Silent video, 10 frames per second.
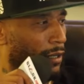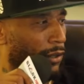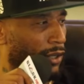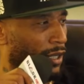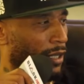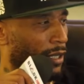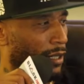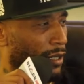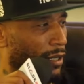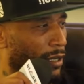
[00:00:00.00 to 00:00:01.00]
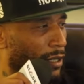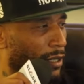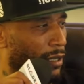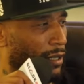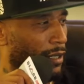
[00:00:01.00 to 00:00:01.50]
You see? Crafts
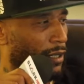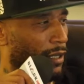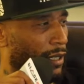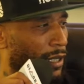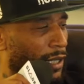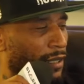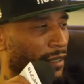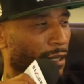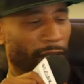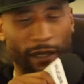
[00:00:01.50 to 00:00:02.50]
everything. He's the.